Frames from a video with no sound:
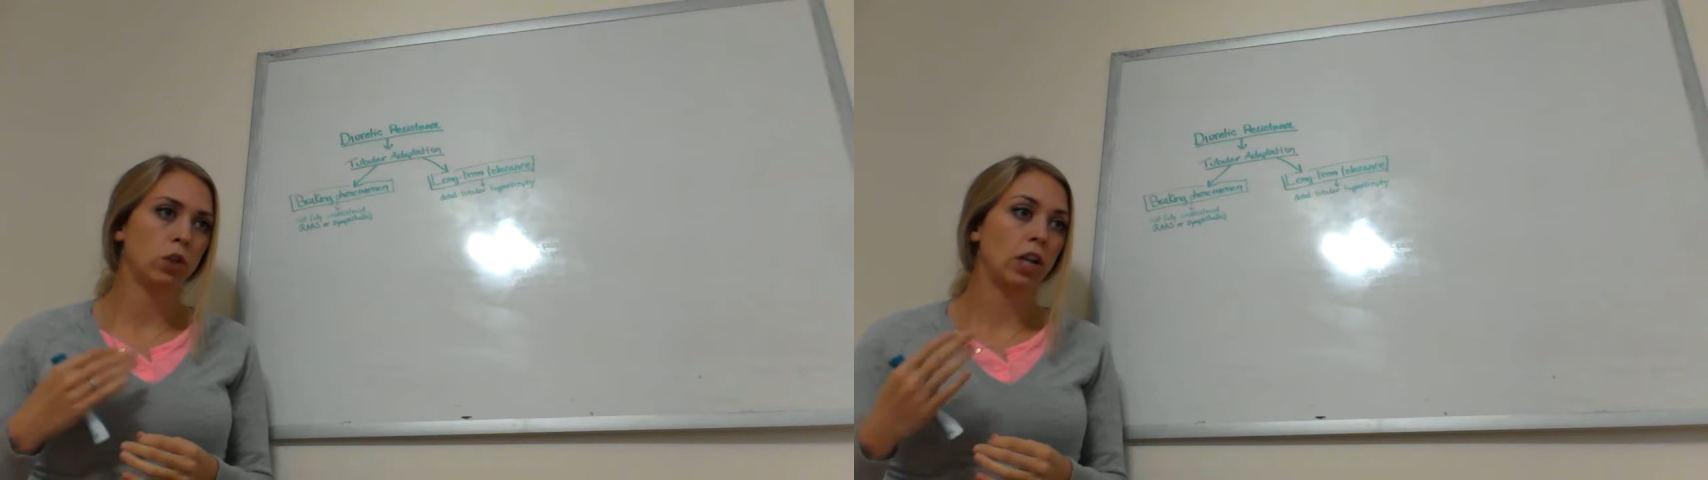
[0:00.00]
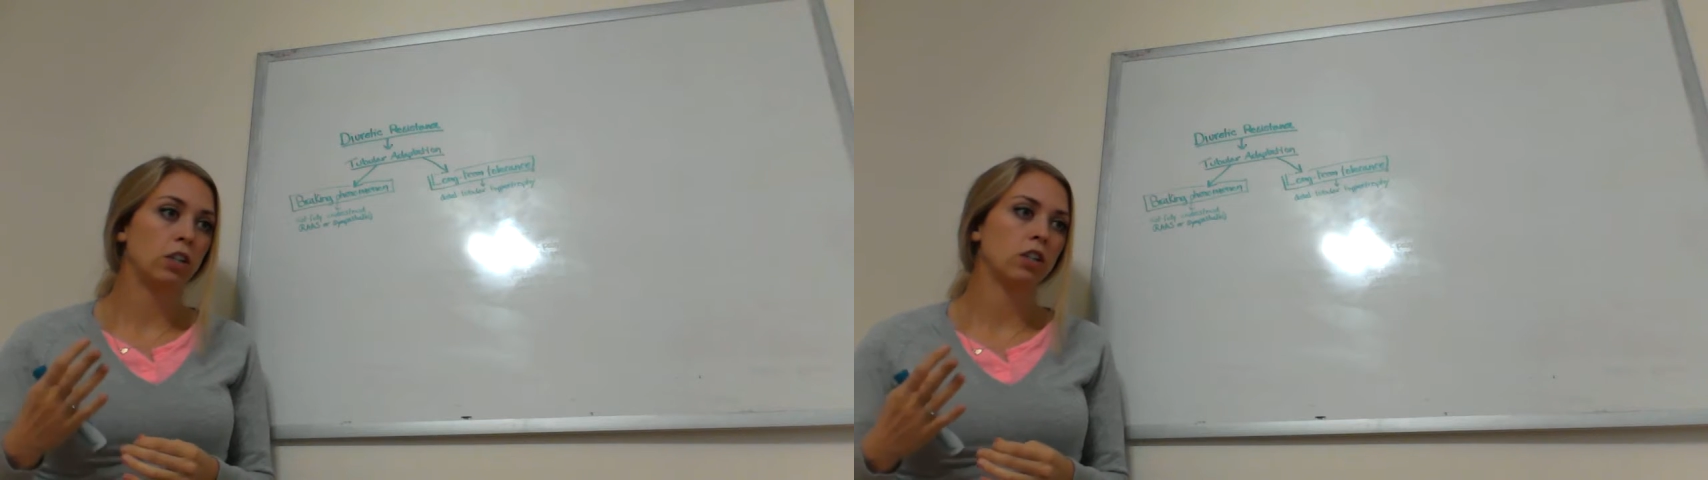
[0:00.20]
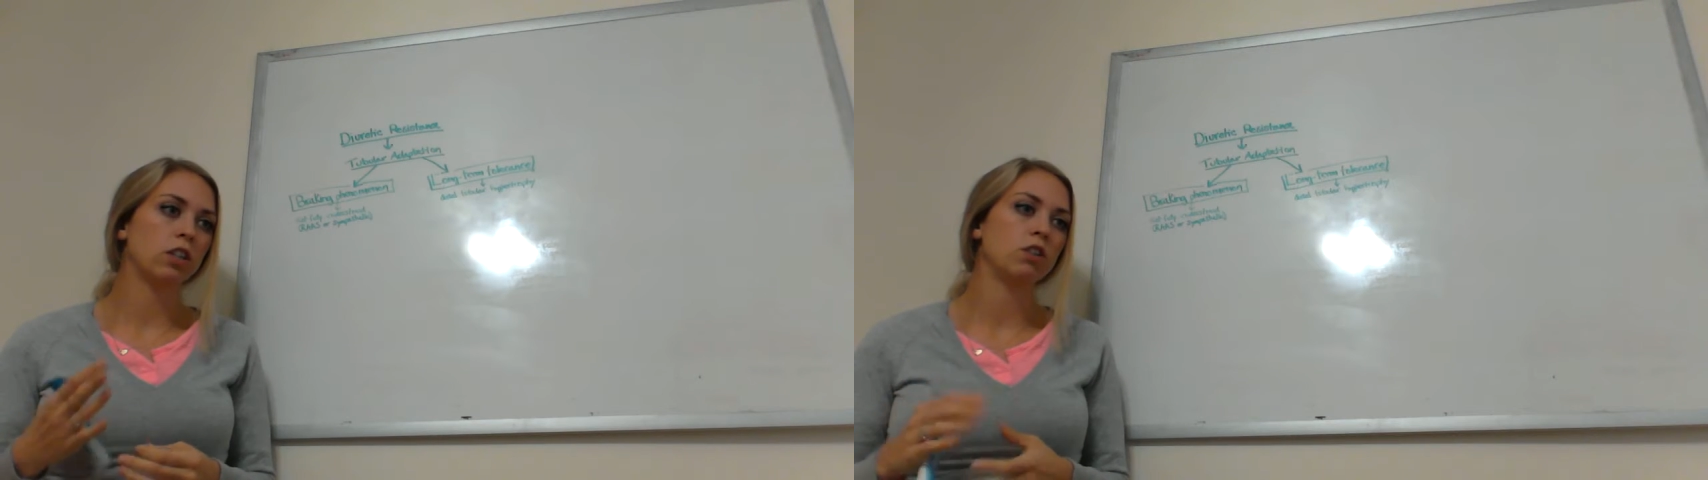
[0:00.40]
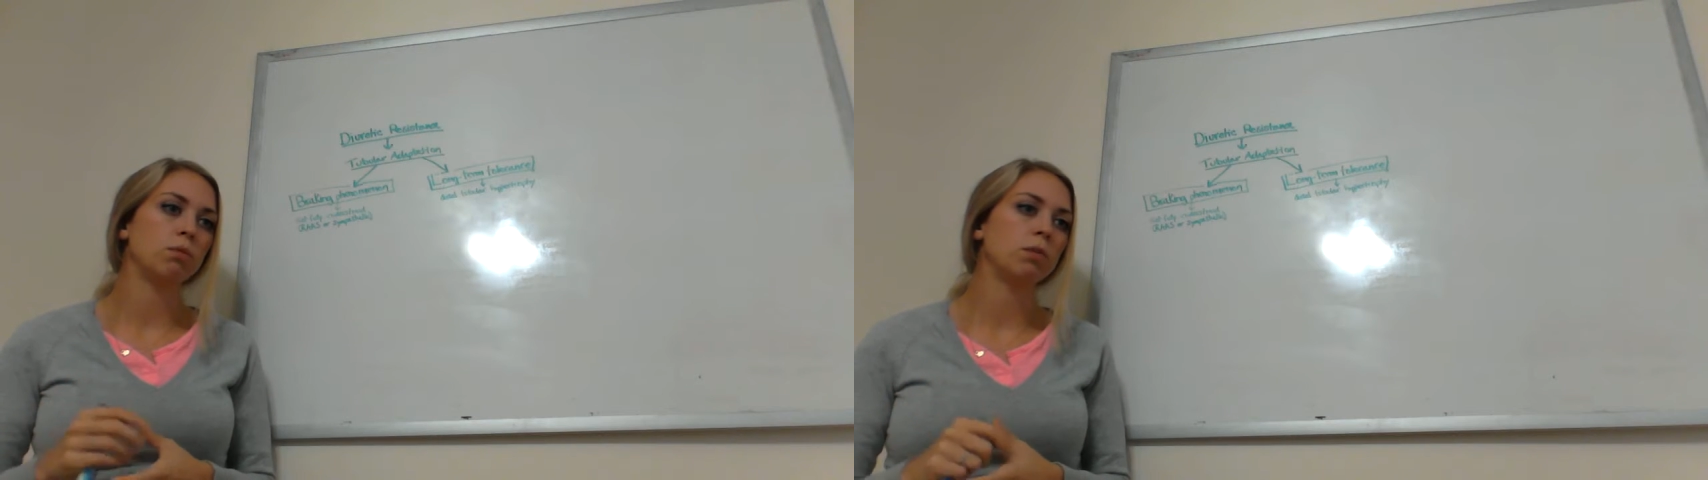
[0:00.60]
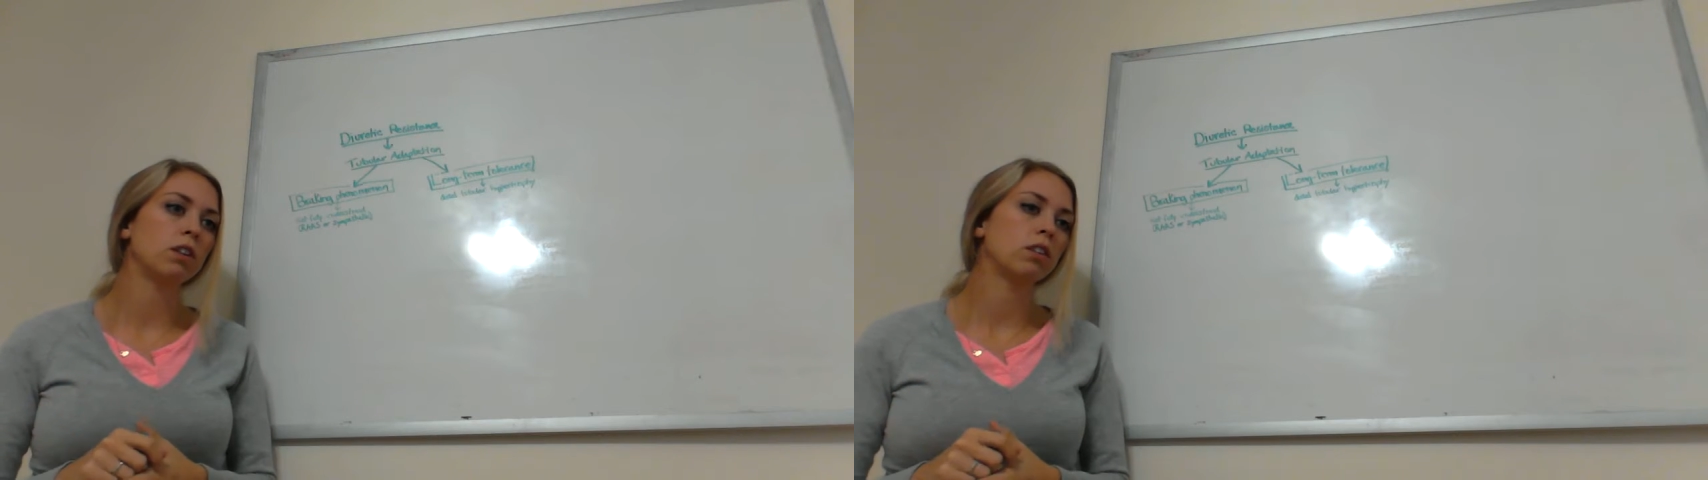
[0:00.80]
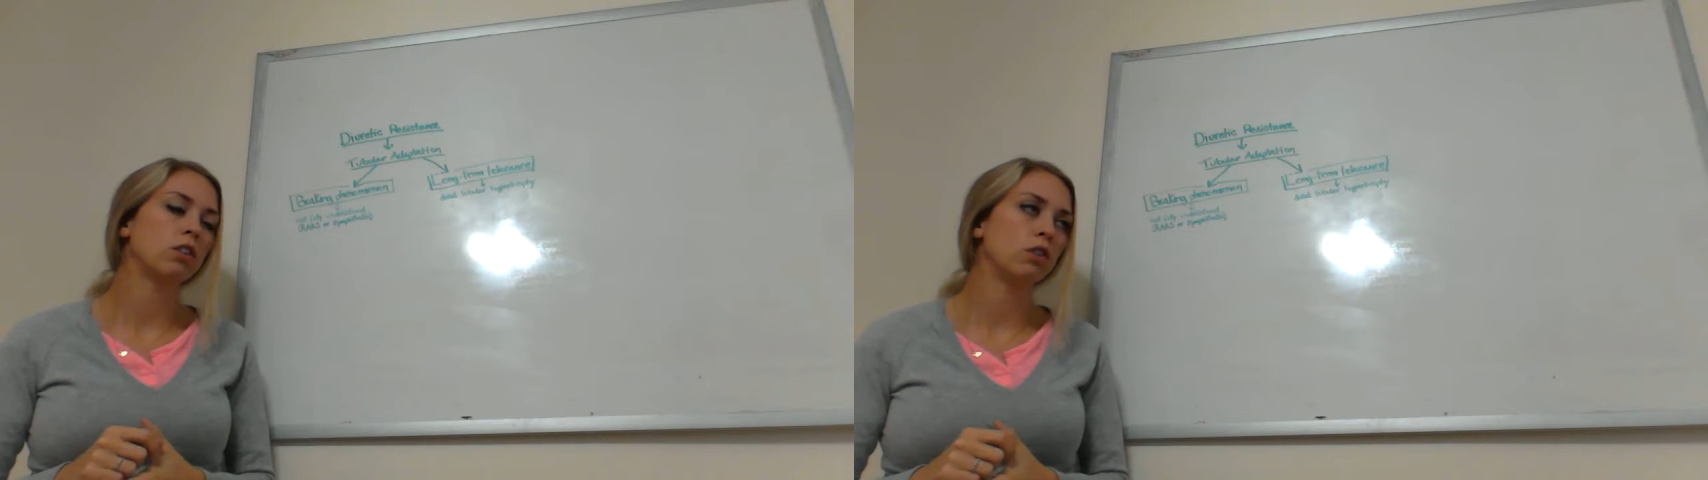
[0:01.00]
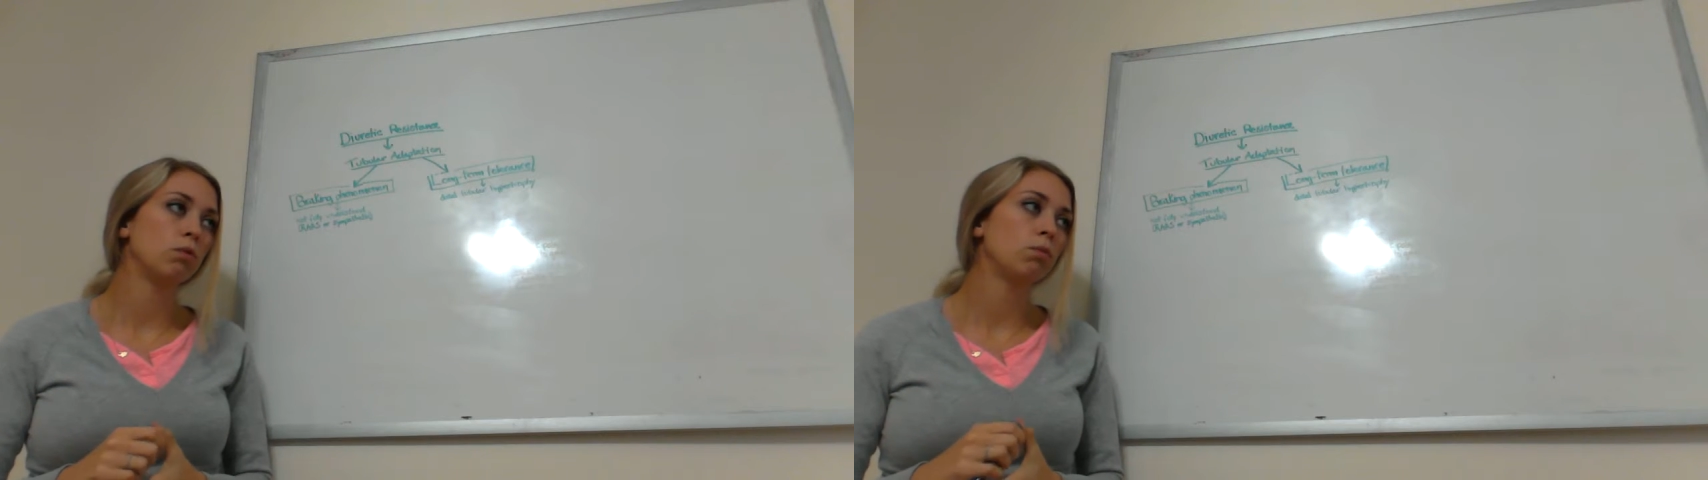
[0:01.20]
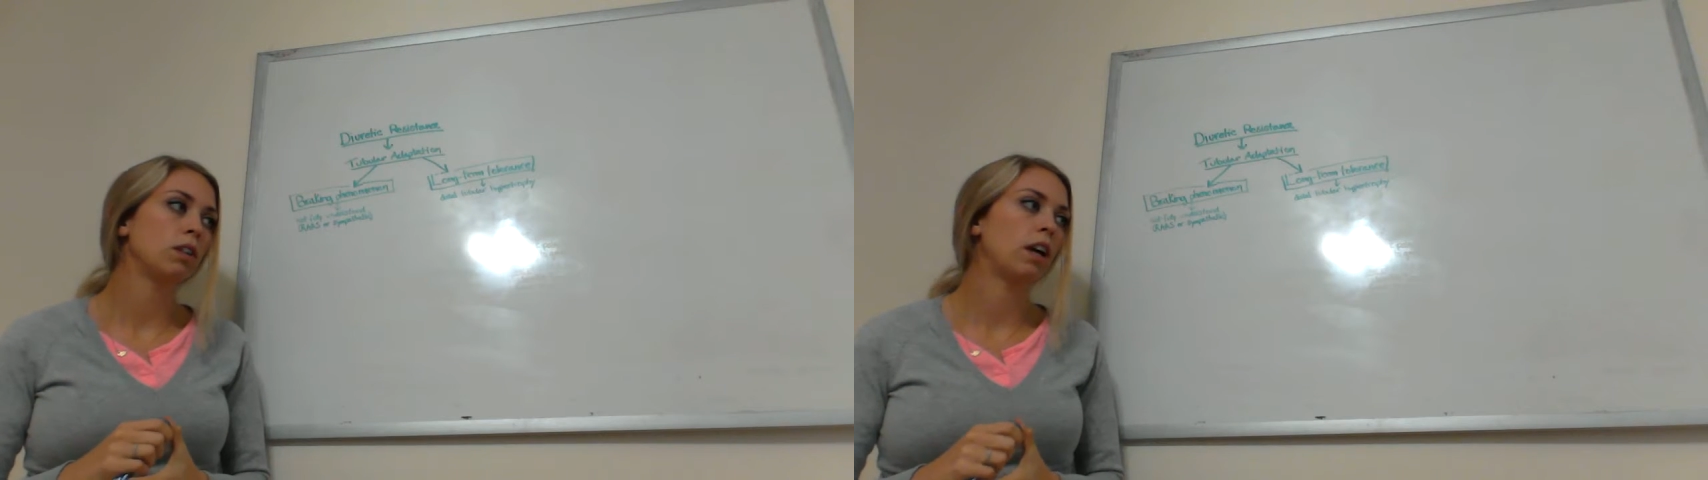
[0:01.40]
change the
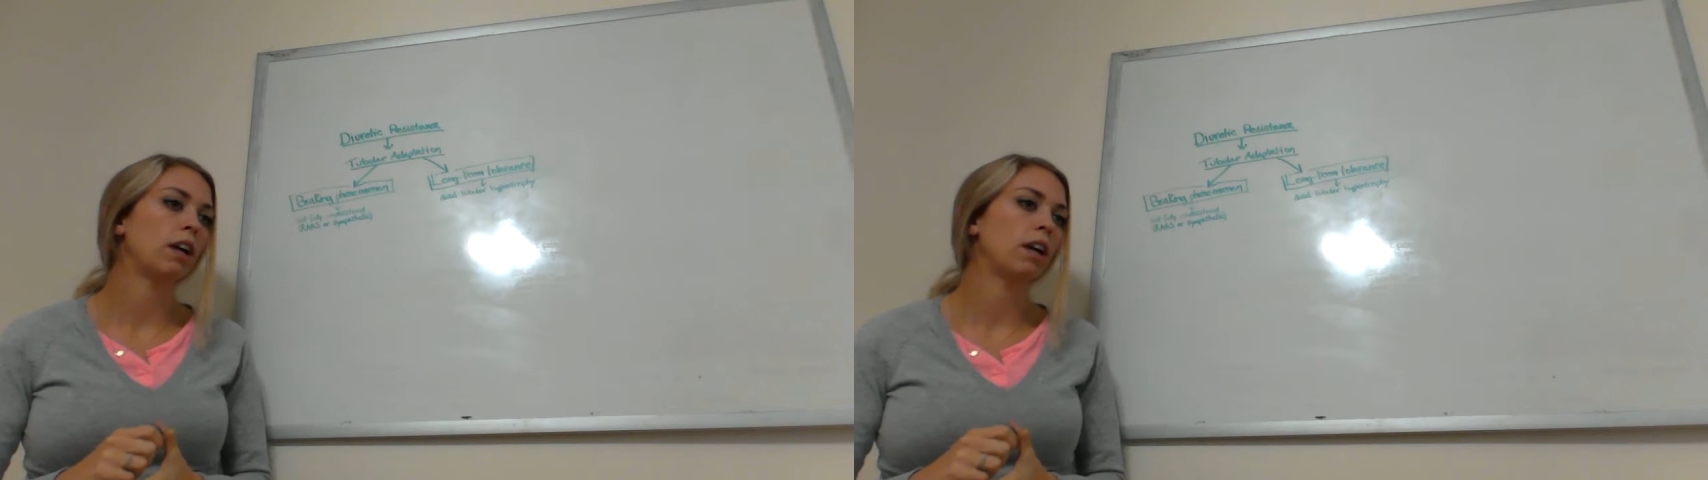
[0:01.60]
tubes